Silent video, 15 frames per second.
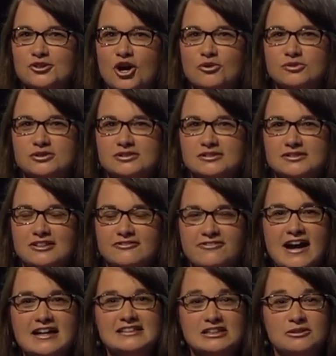you know, the
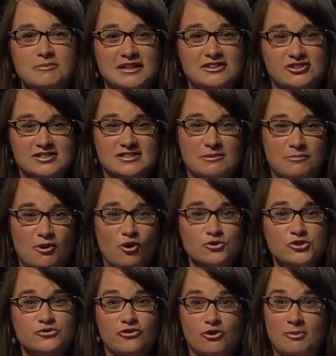fact that matters the
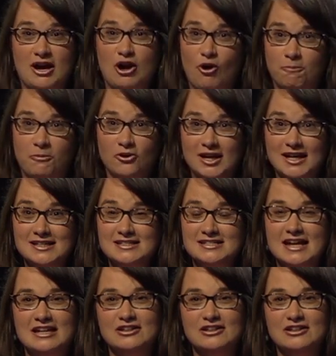most for my opponents